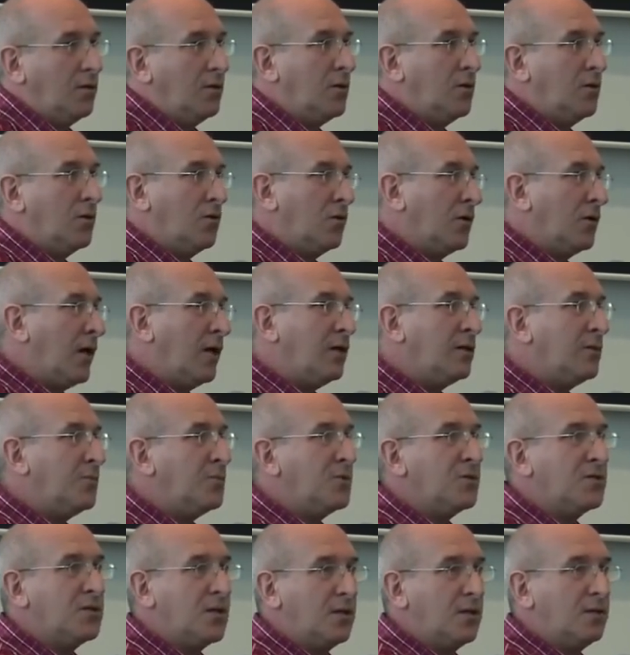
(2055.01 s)
you know,
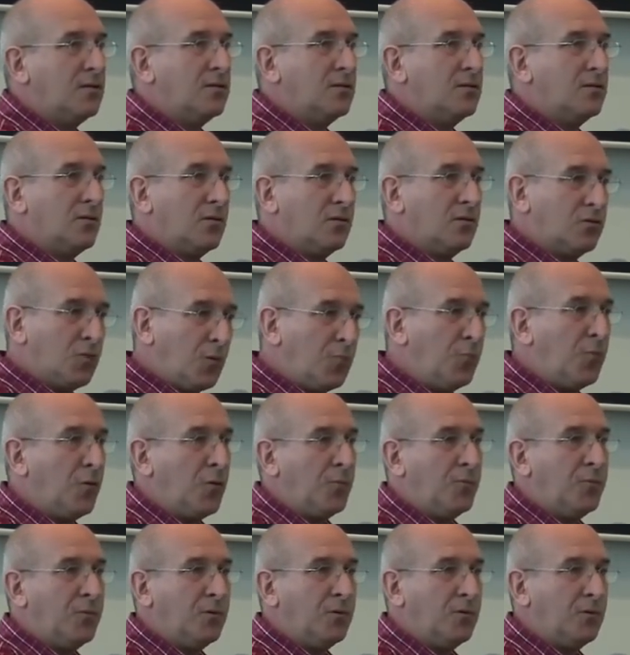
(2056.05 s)
90%
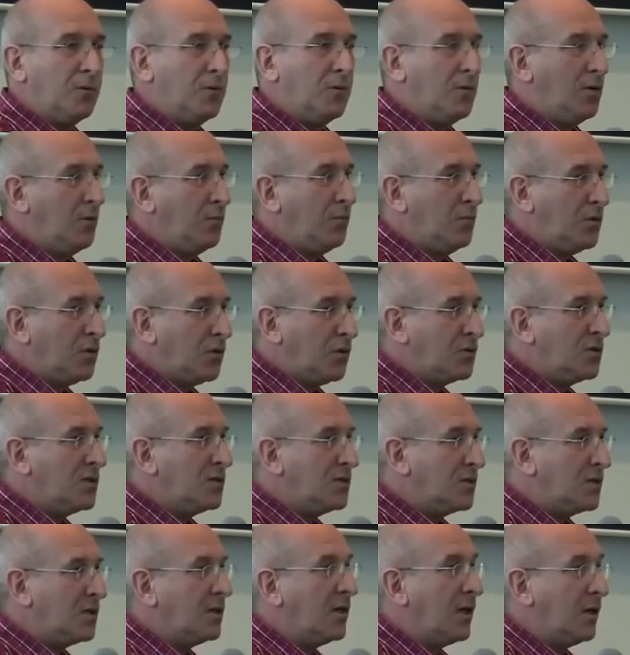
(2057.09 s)
top-up because
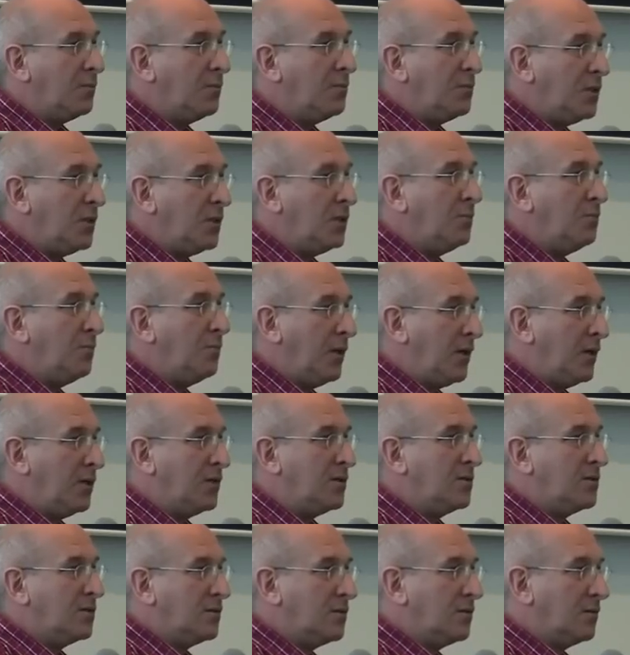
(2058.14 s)
it's an
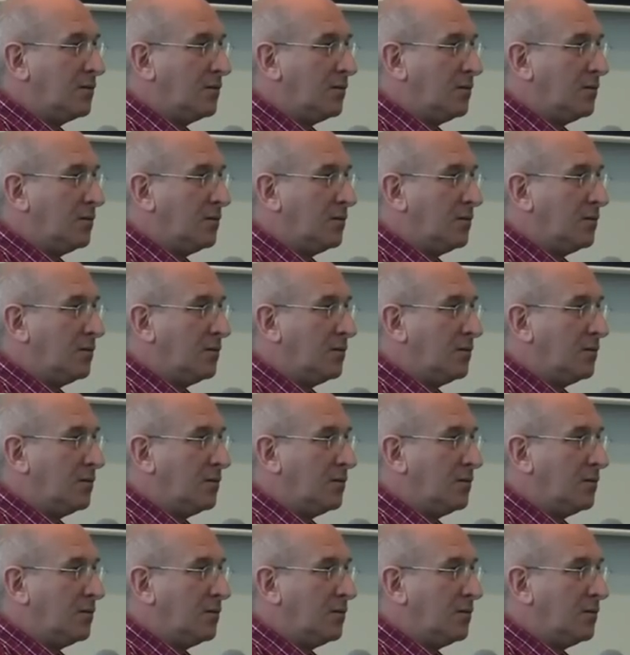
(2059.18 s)
IP-based